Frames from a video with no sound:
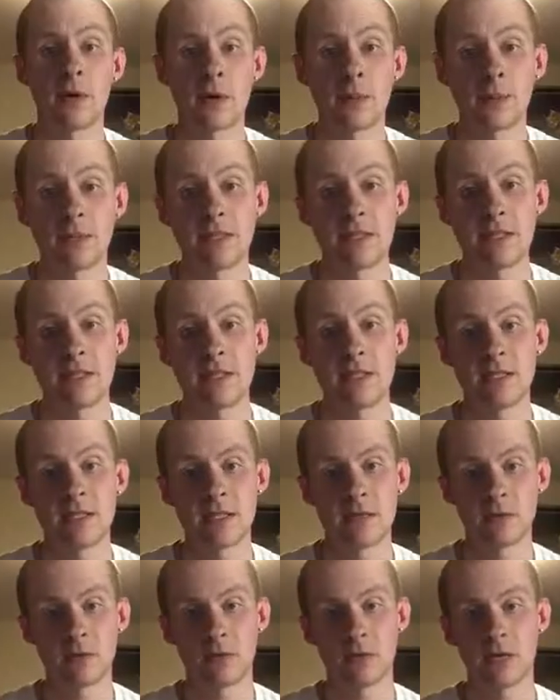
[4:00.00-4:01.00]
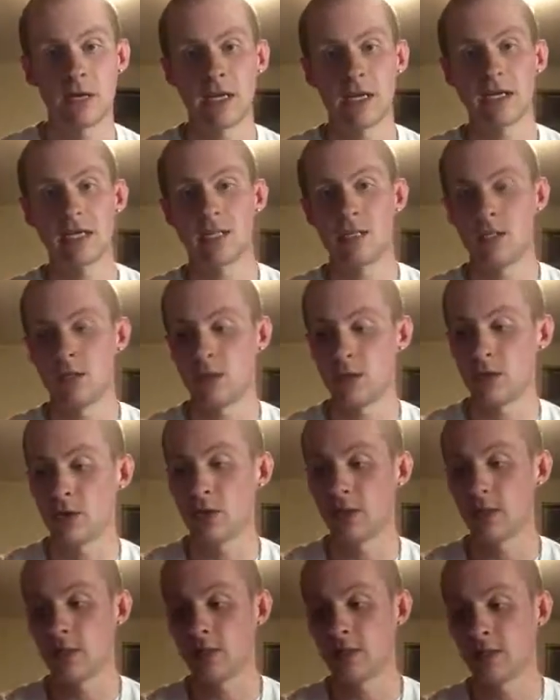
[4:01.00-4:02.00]
purposes related to human
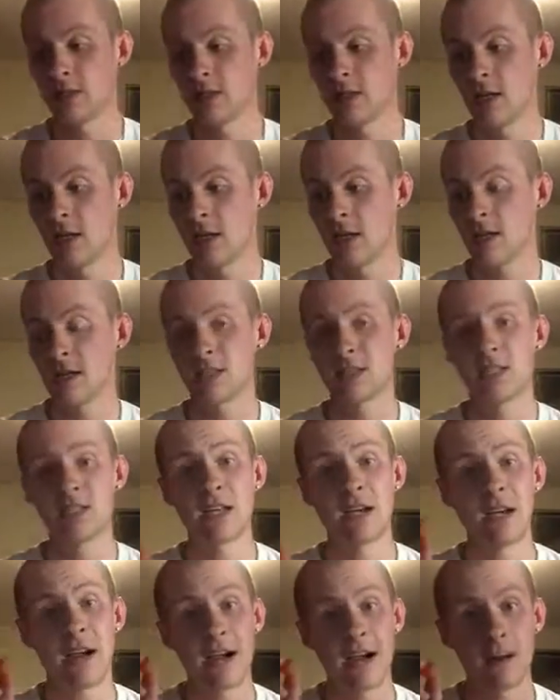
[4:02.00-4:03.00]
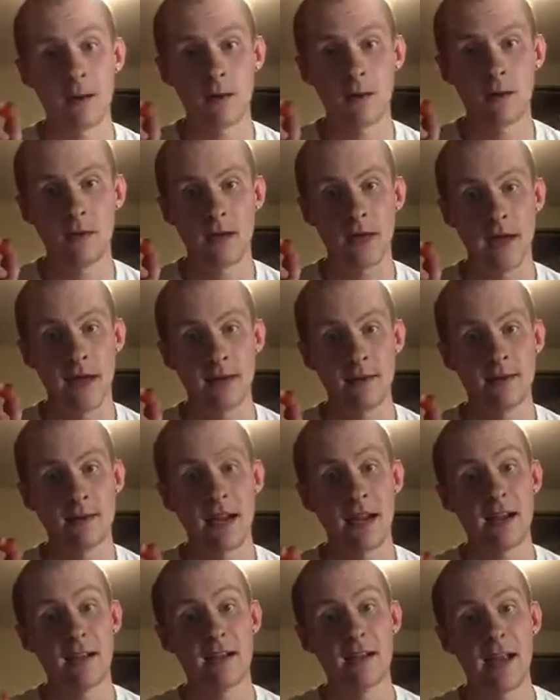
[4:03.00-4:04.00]
use. This is our arable land.
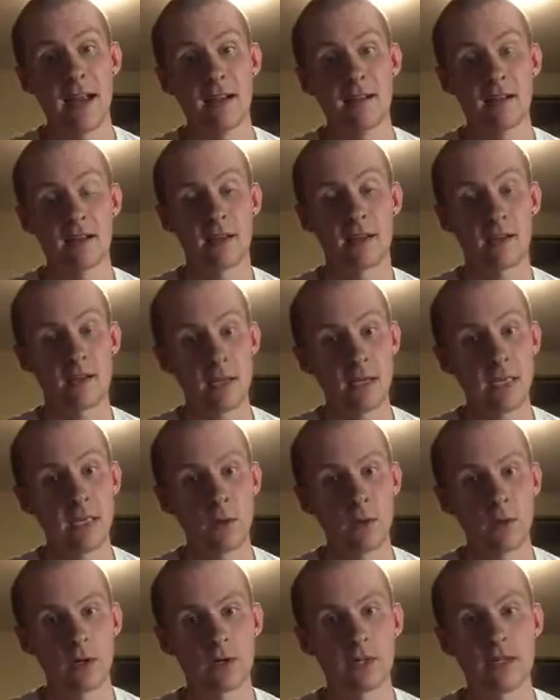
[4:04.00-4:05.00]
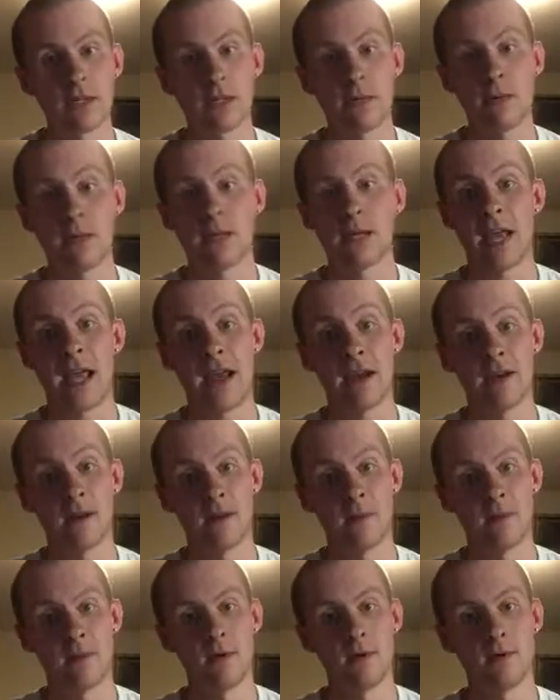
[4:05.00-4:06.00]
Again, the key word there being
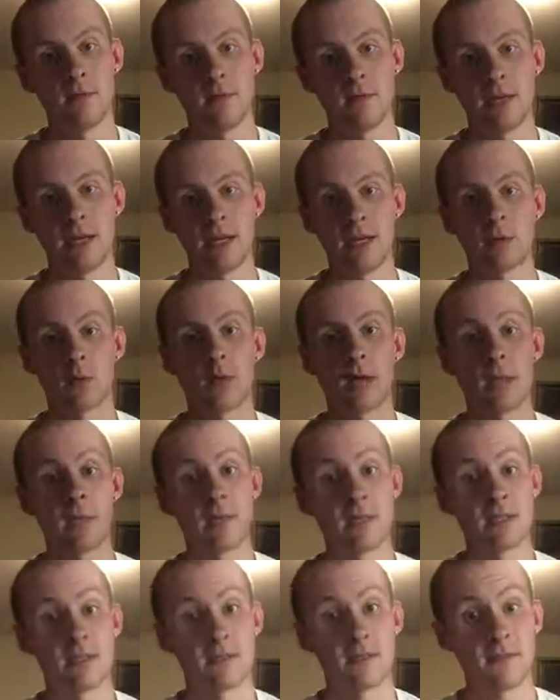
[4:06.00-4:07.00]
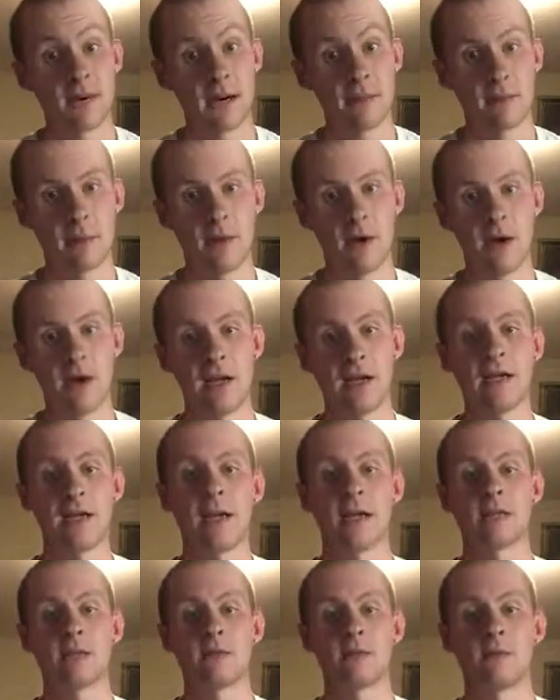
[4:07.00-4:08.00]
arable, meaning we're able to farm upon it,
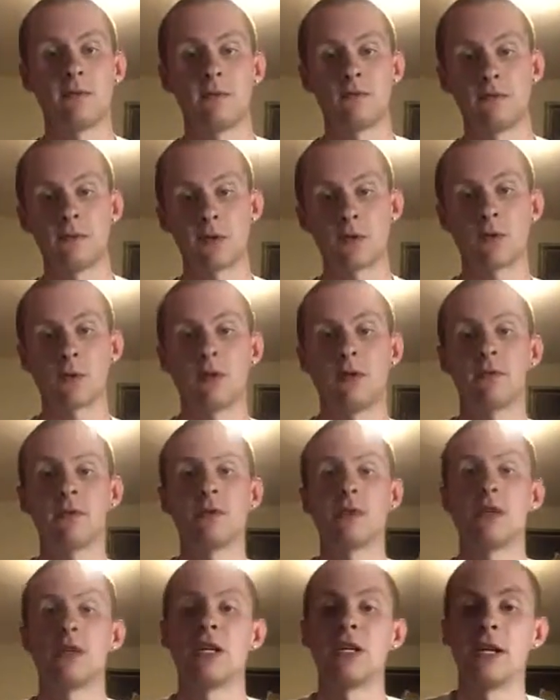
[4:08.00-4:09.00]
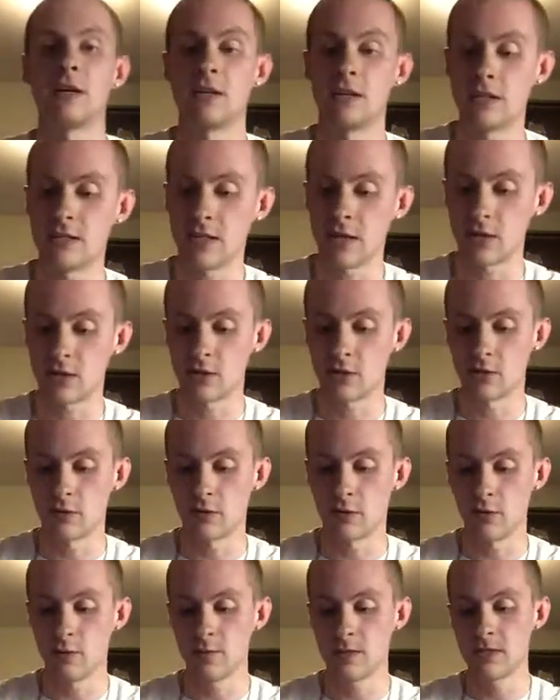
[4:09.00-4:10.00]
as we've sort of learned in our discussion
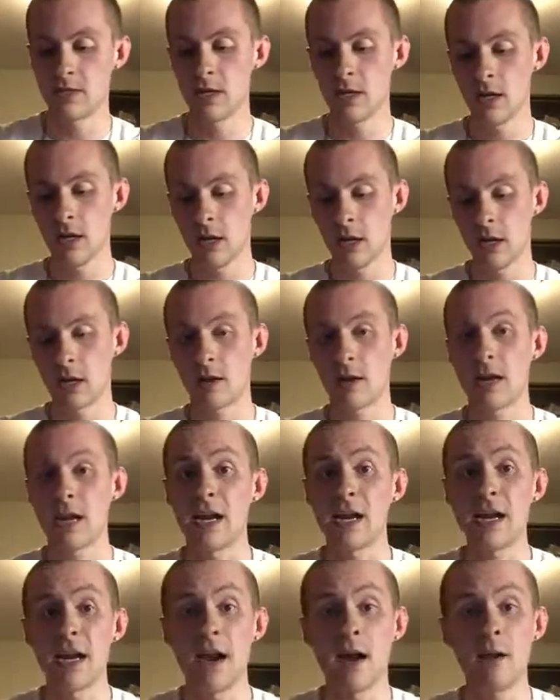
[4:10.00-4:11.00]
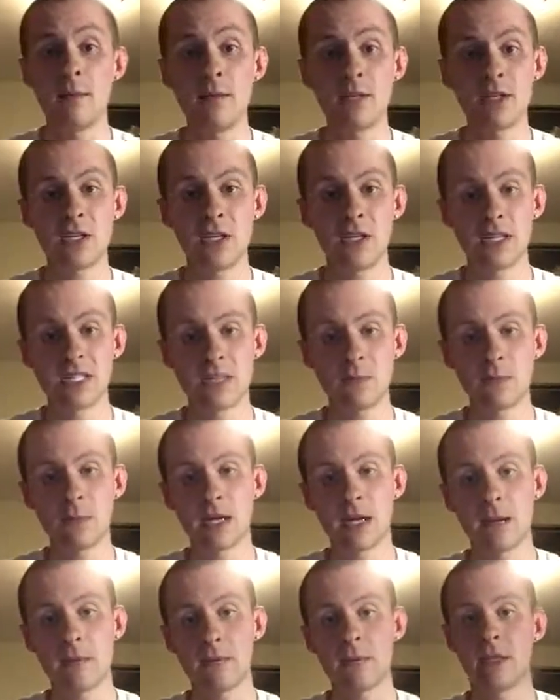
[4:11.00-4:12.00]
groups. Alright, and now I'm just going to split
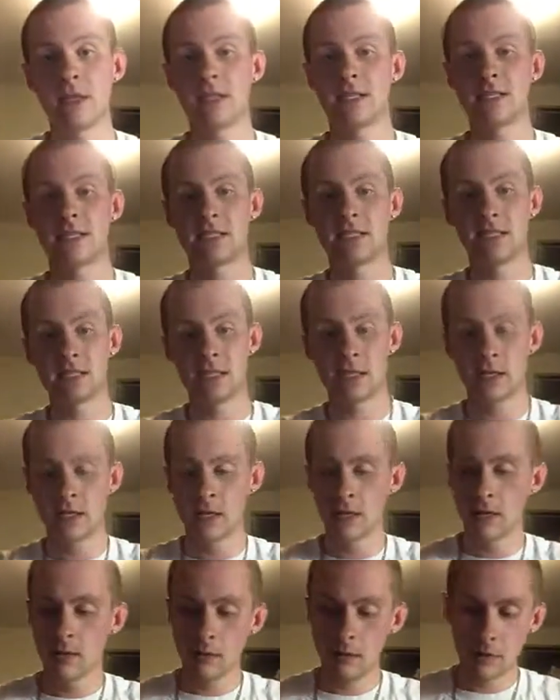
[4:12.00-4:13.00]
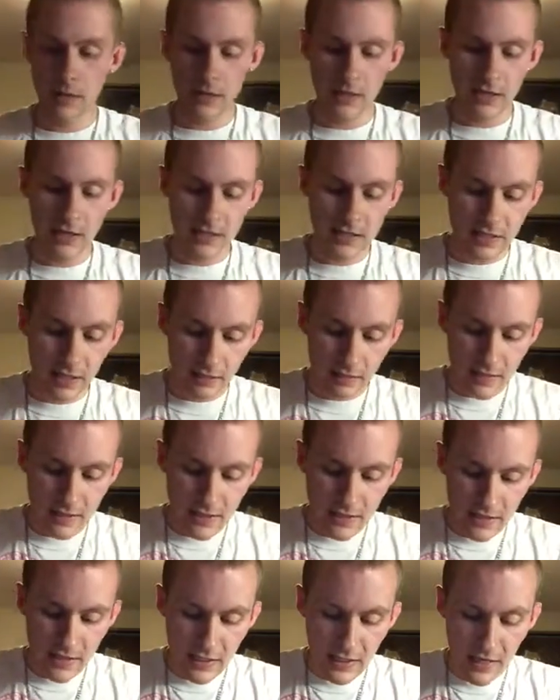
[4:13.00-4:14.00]
up this piece of
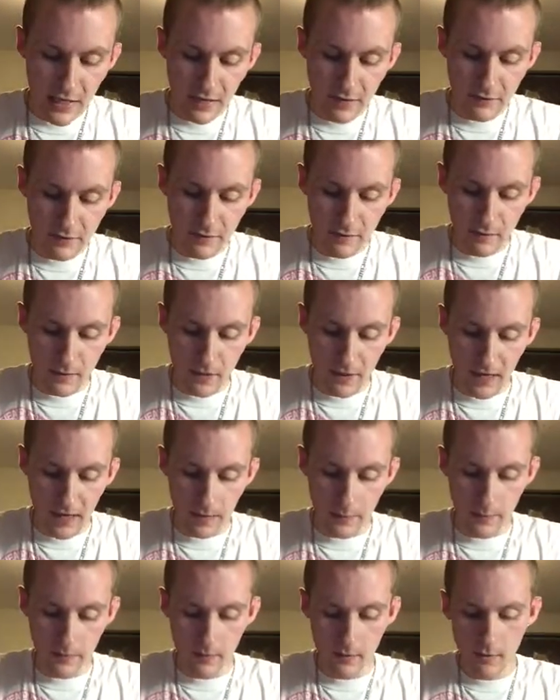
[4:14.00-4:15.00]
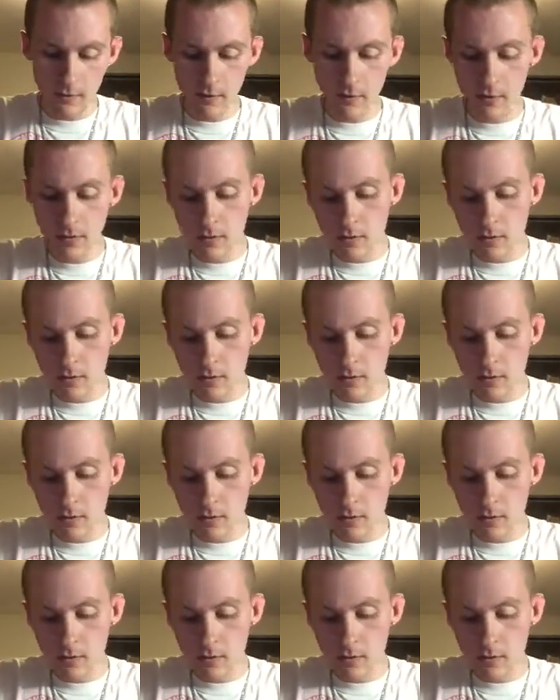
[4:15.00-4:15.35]
skin from the apple.